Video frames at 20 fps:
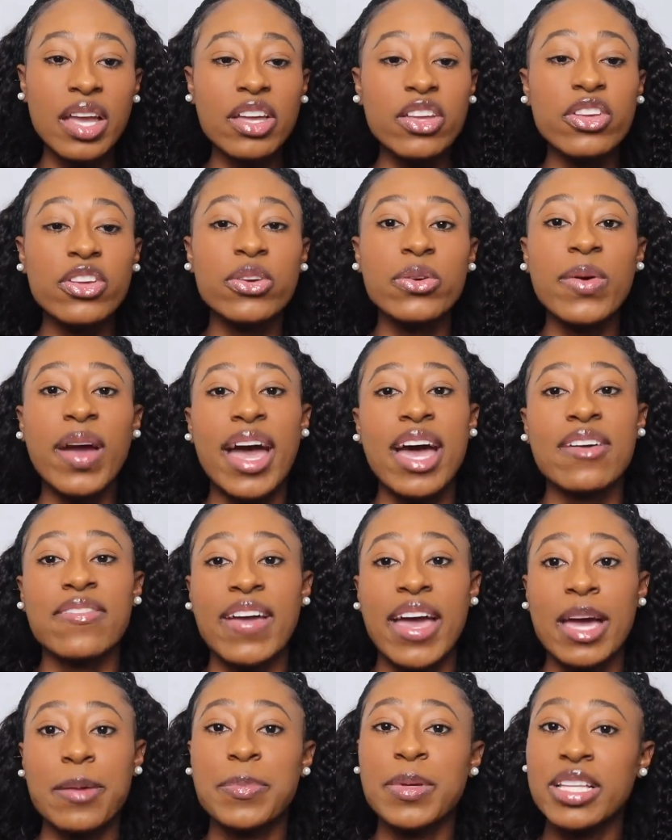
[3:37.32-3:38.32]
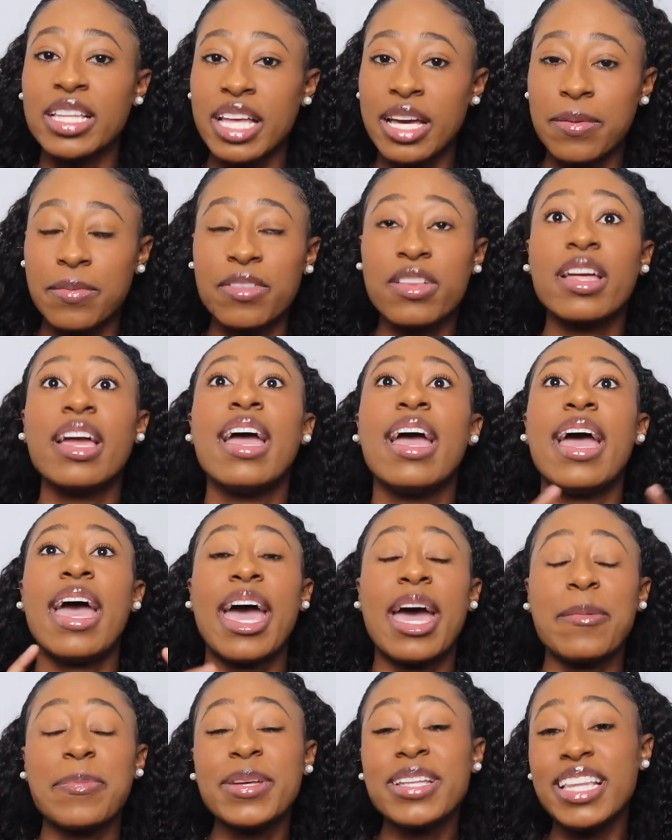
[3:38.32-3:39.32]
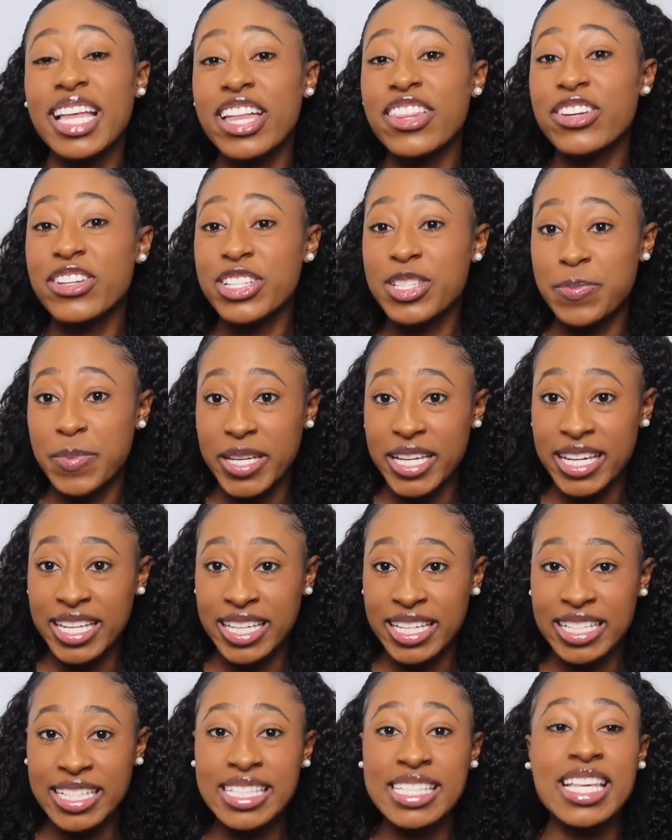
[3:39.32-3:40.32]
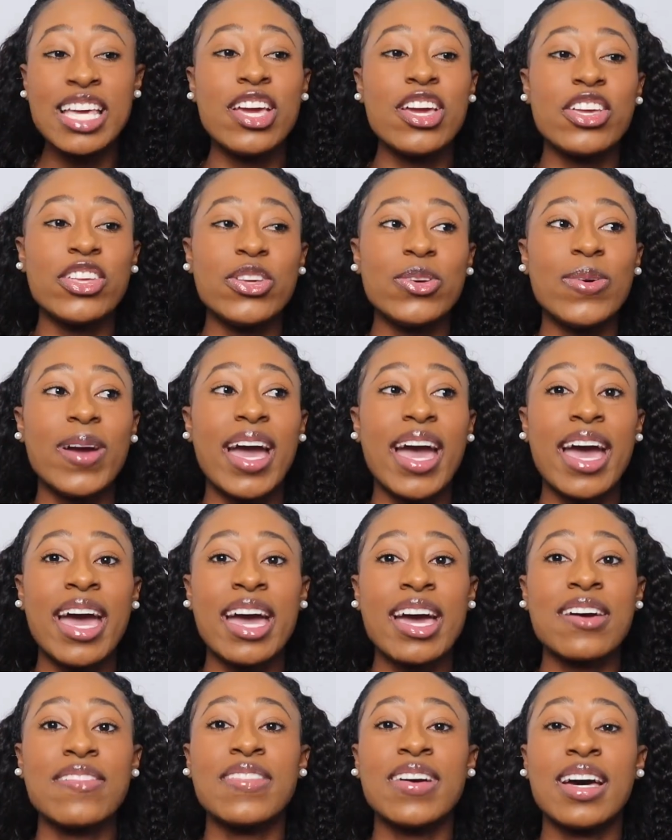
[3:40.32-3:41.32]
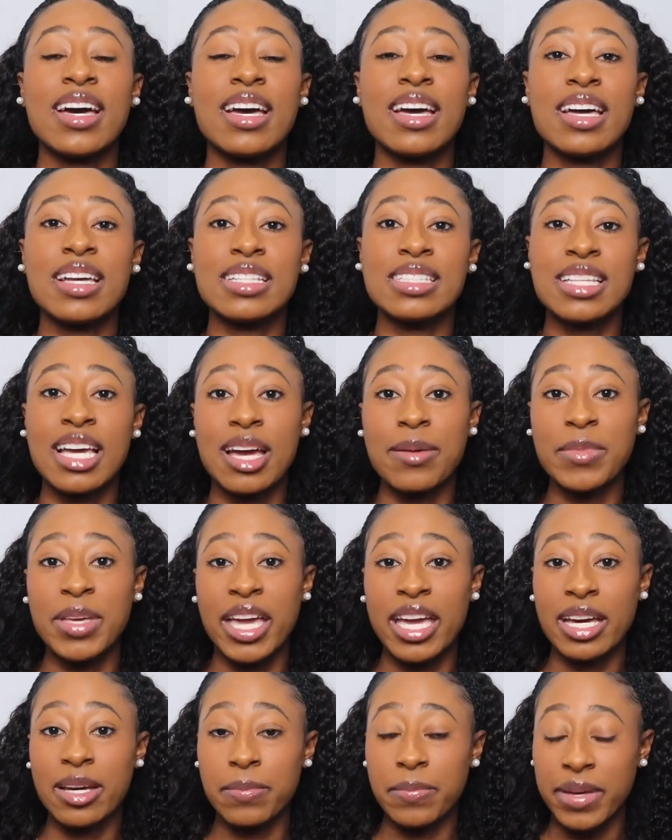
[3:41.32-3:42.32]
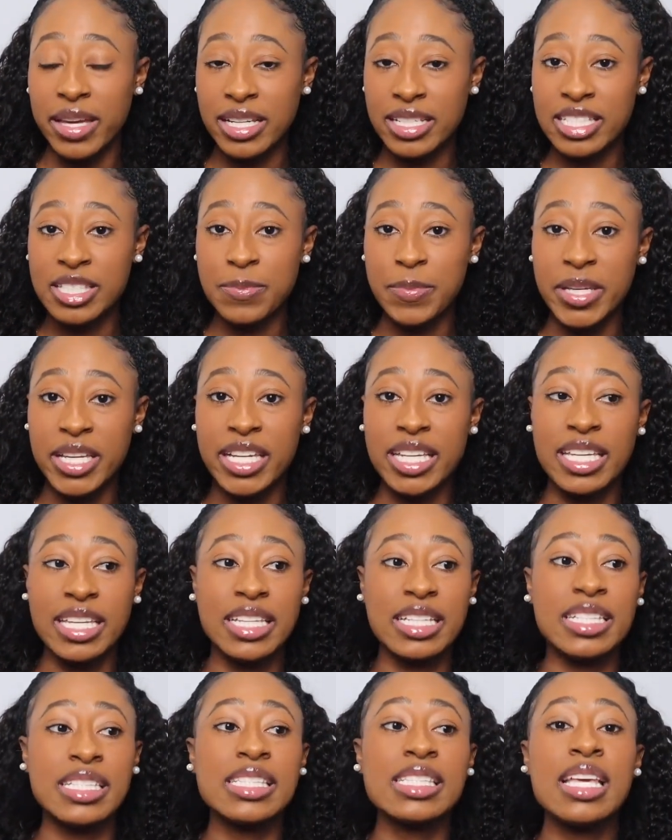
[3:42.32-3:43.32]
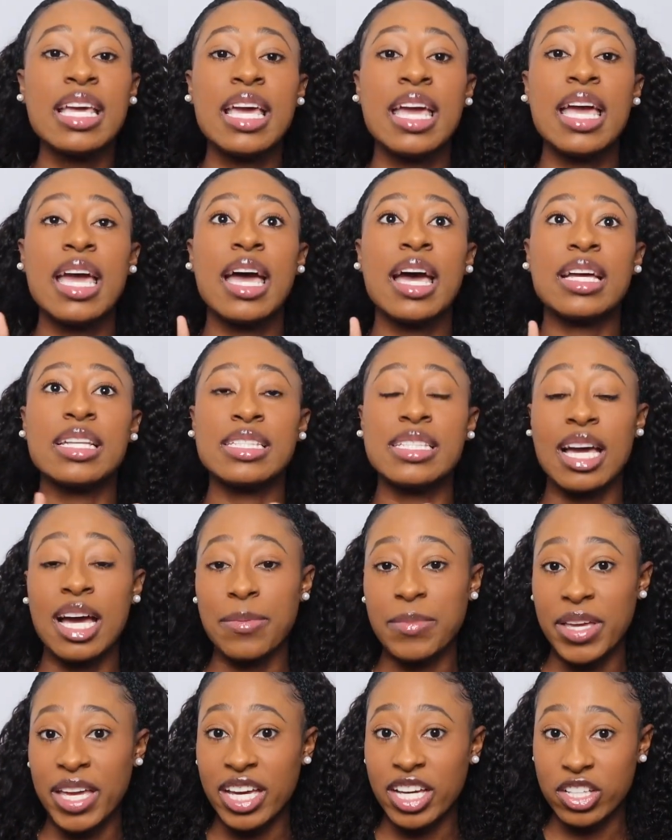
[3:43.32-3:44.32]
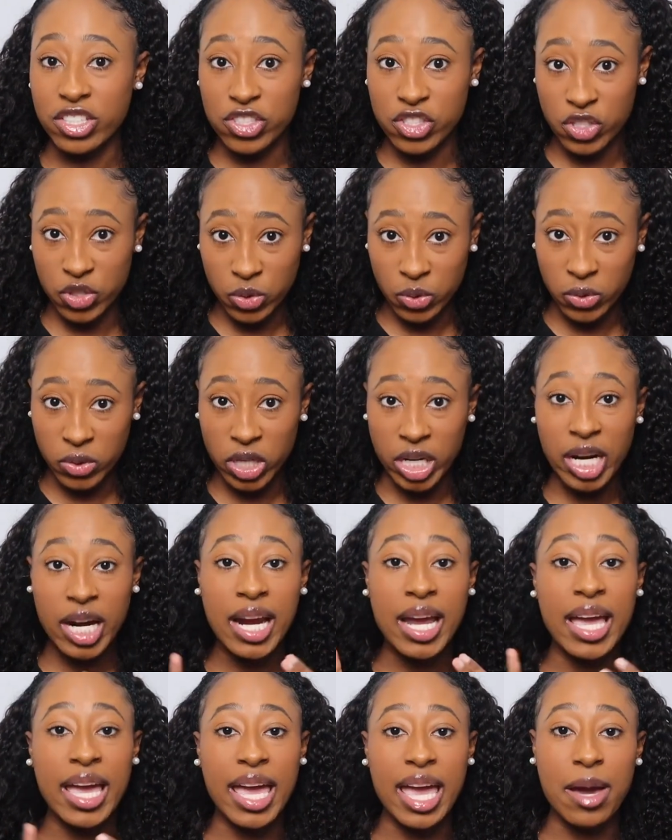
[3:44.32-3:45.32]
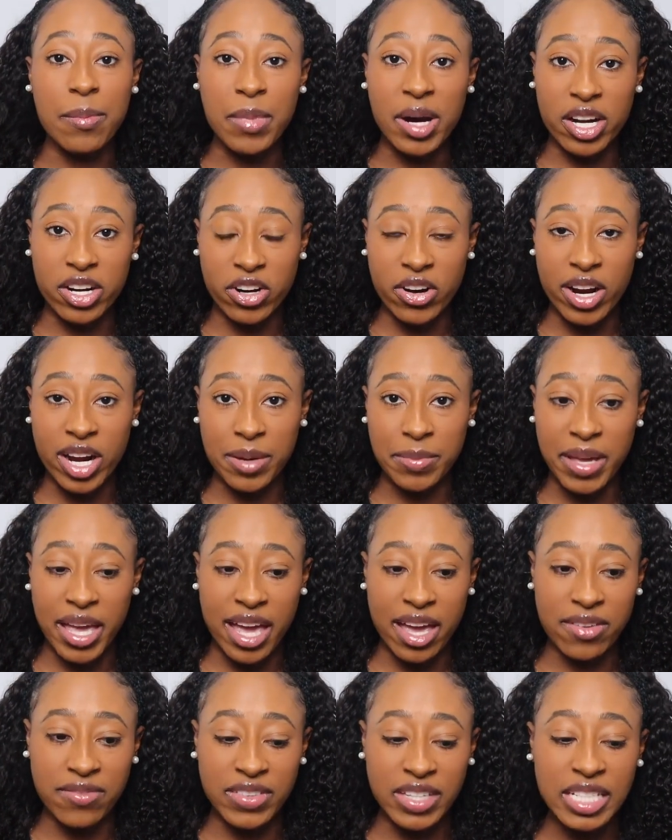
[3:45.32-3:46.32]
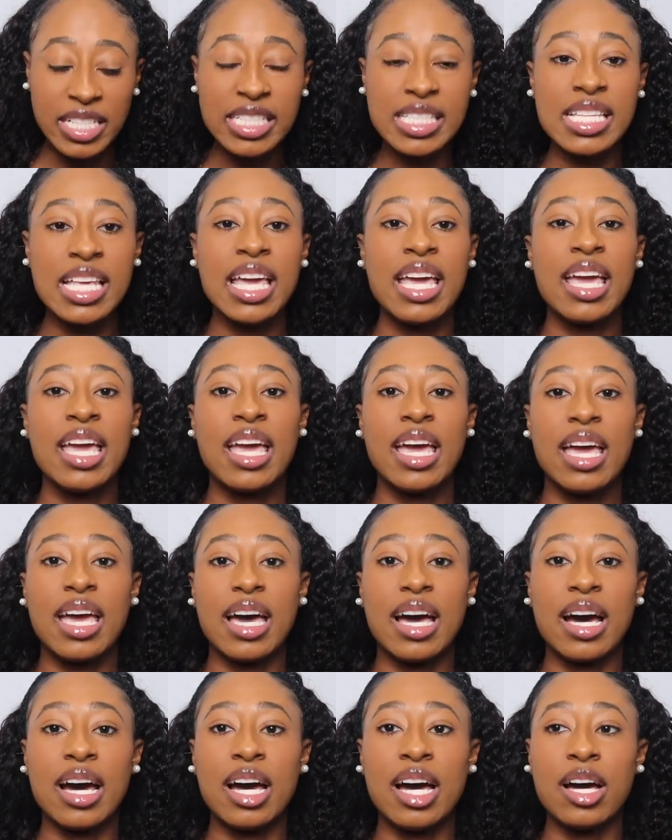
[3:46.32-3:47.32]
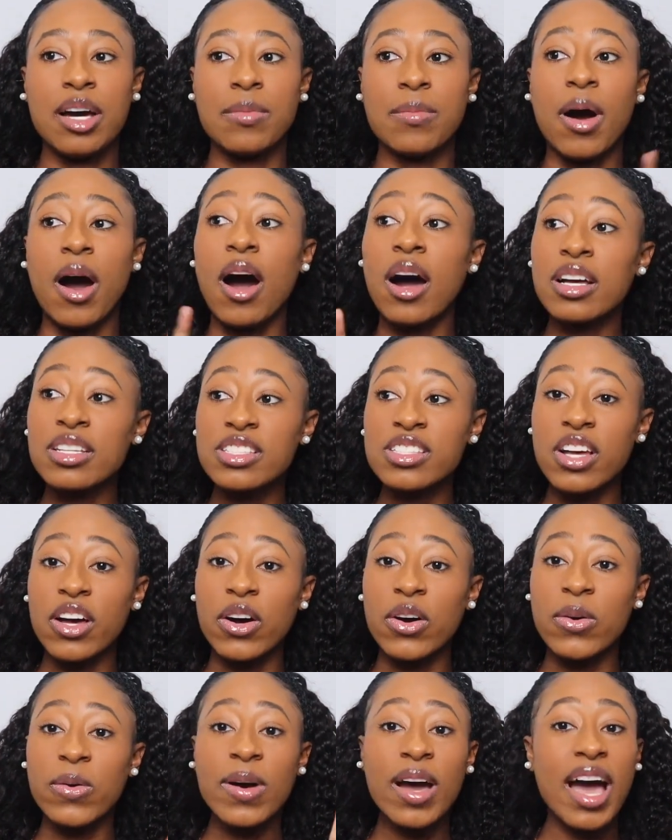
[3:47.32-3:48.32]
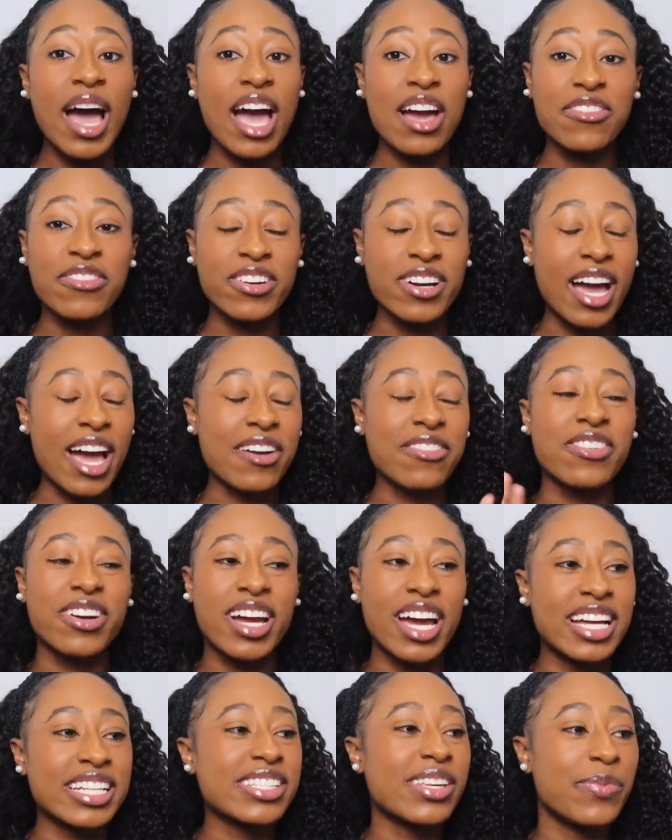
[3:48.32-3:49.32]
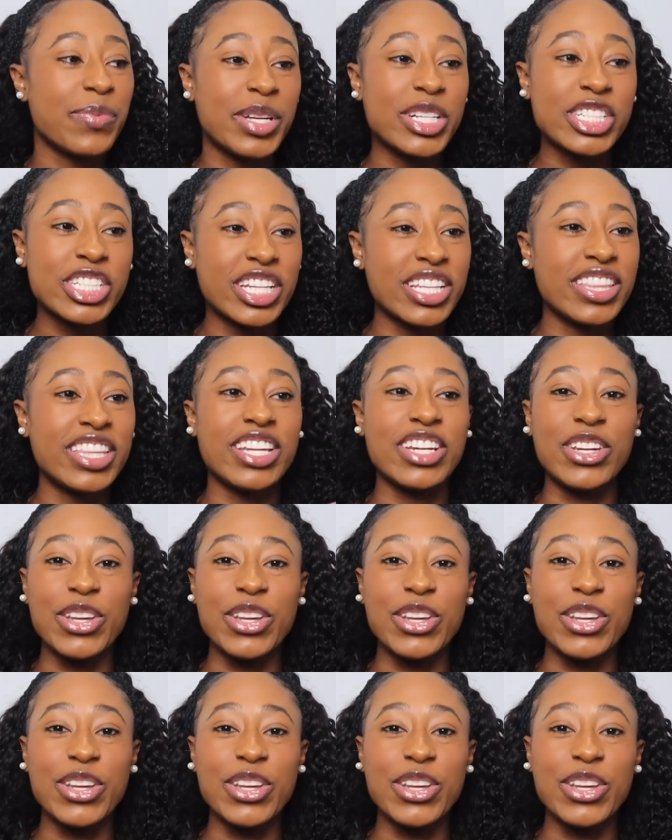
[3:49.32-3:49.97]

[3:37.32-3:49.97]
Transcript: you have Epi leather Speedies, you have Damier Ebene Speedies, Damier Azur, and Monogram Canvas. Um, also, I, for, I forgot to mention the